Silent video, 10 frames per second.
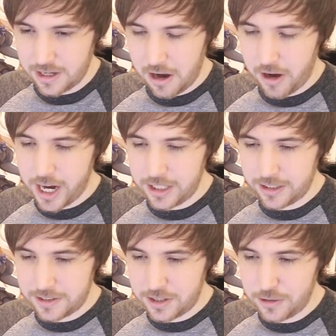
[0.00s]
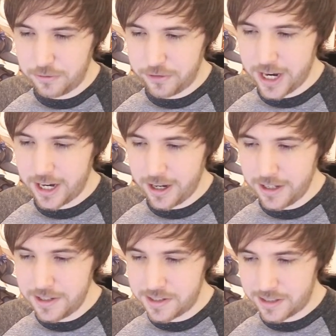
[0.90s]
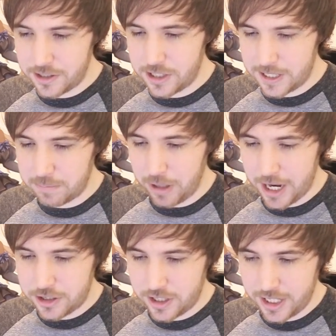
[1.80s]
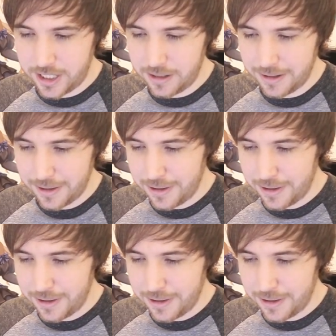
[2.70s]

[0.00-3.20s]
All right, two fingers. She's blushing.